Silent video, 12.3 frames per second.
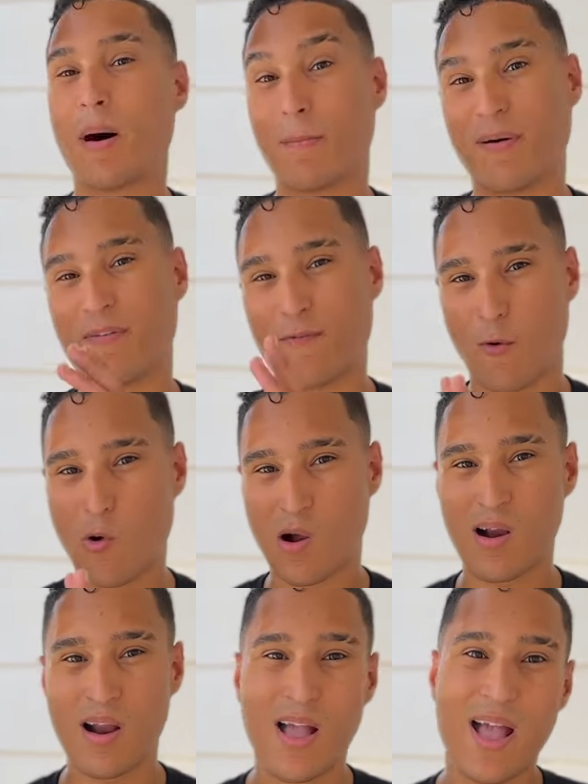up
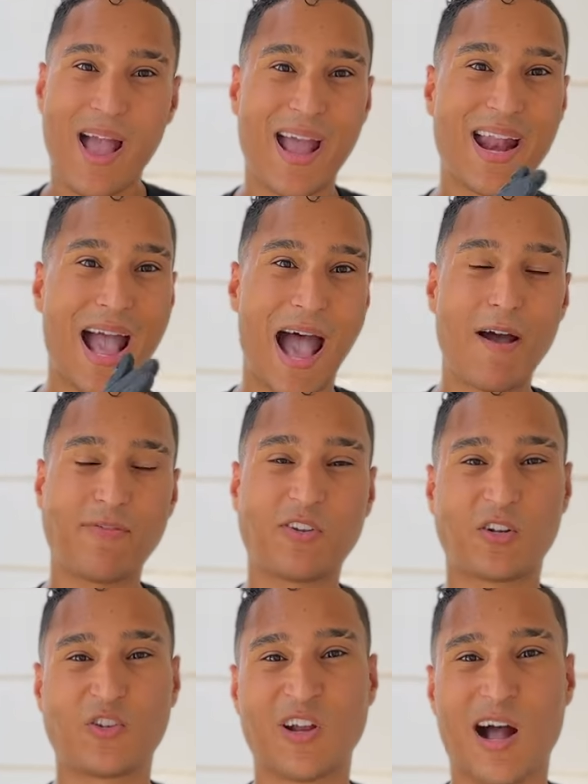before and
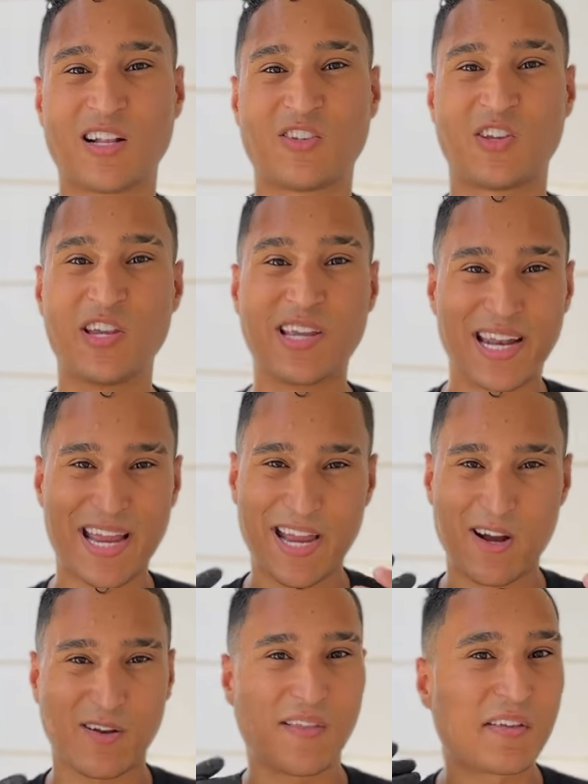after shots so you can
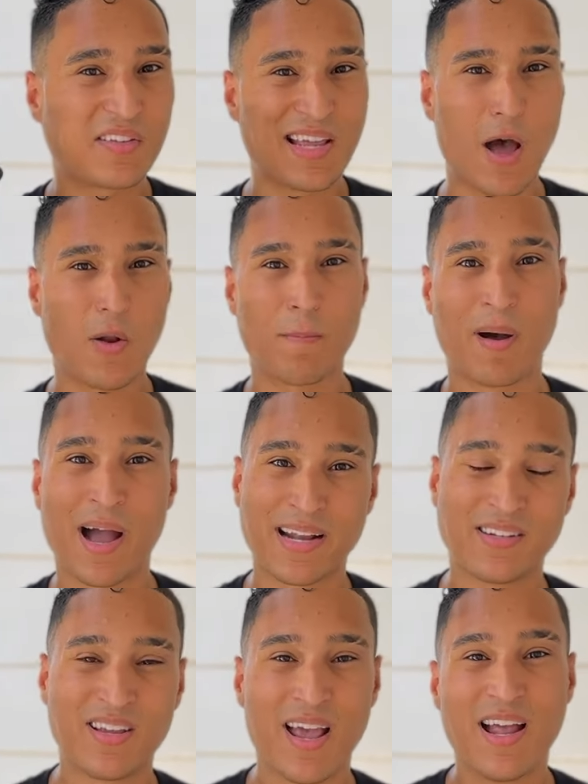hear the sound
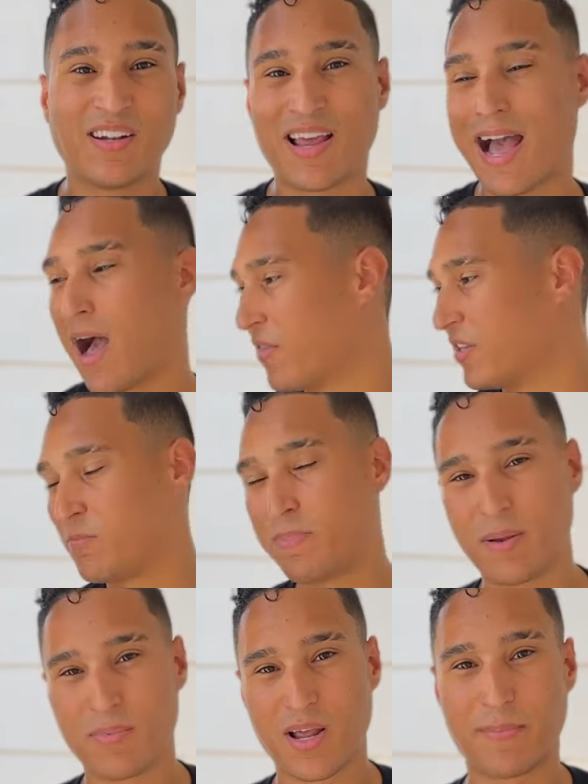bites to how this
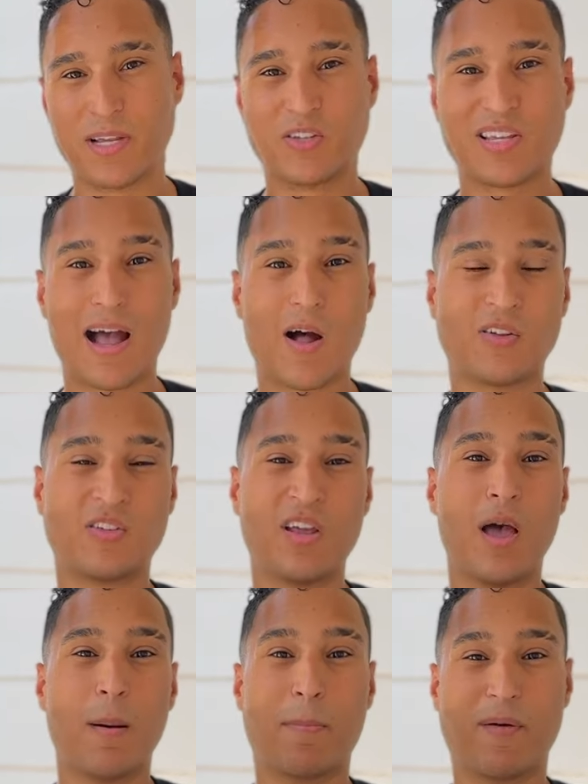BMW sounds
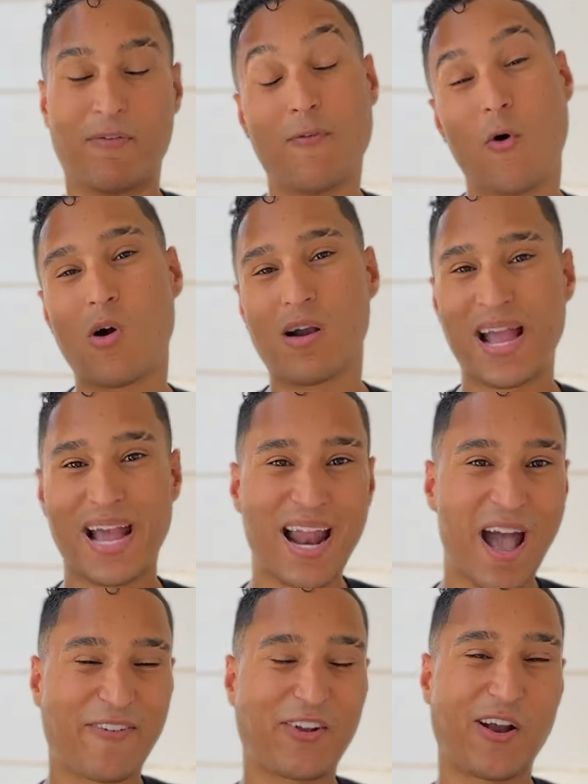before and
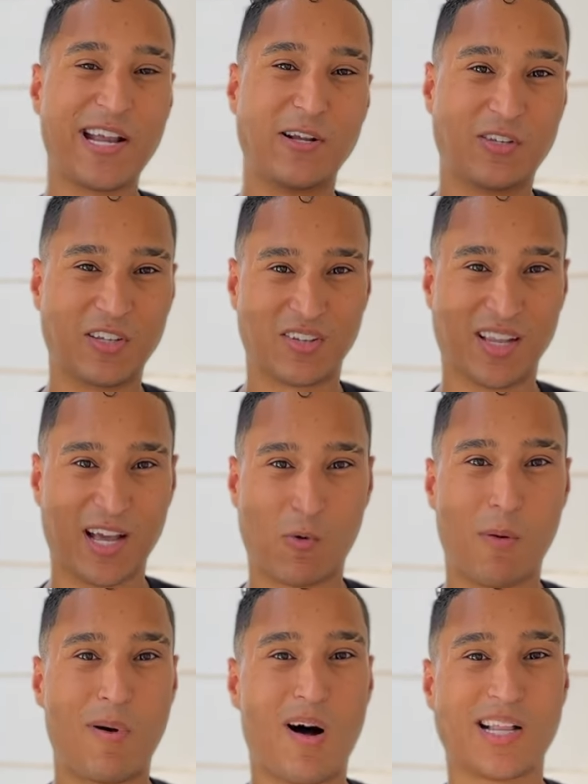after I use this
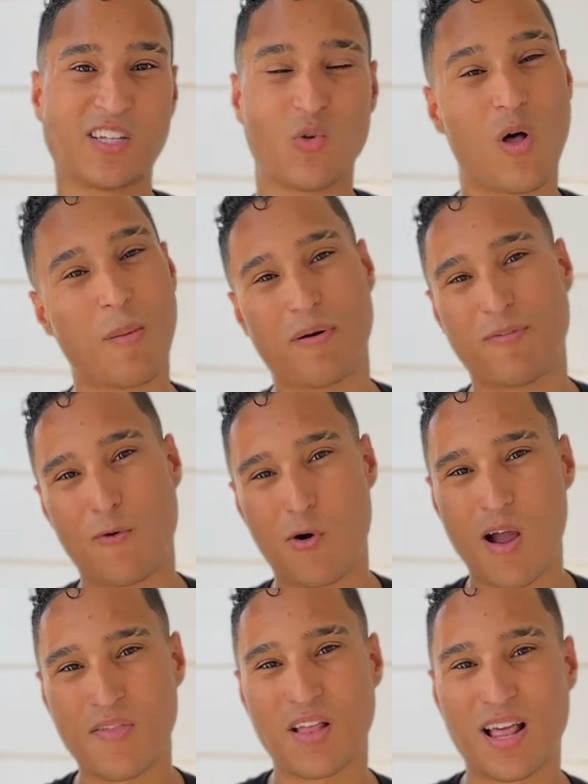LiquiMoly. So we'll have
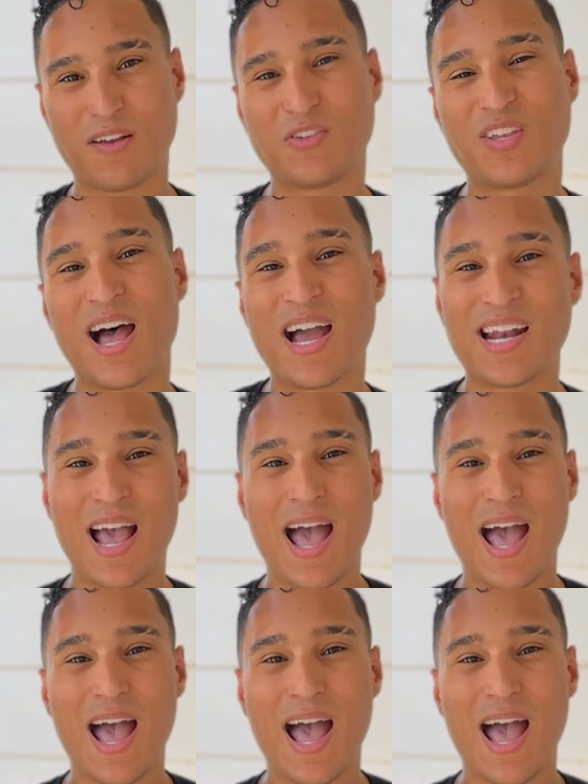before on the left side